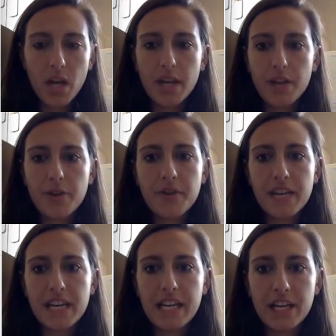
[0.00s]
Another
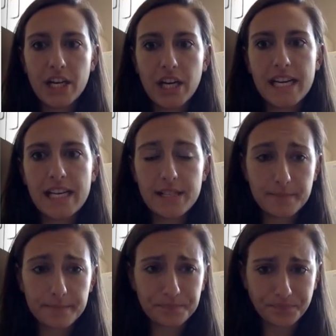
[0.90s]
thing here
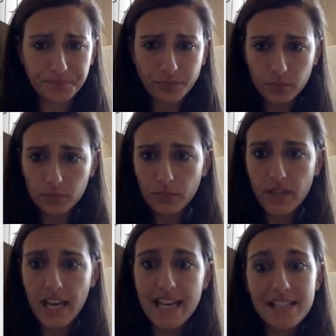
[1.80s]
is
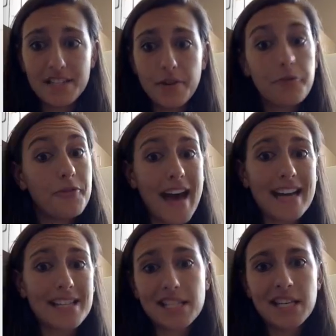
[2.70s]

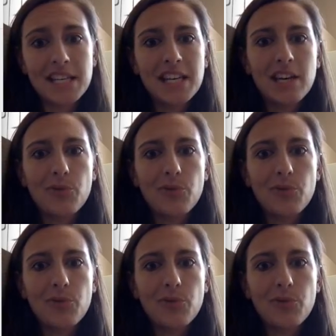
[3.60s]
FAST.